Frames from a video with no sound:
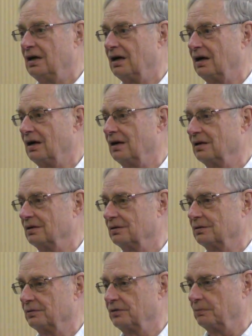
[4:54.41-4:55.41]

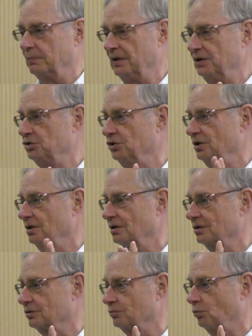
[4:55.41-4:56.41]
the PG
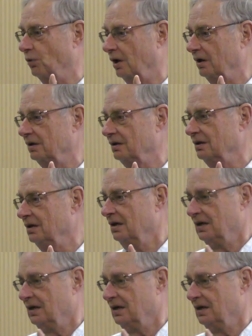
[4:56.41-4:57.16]
is 1,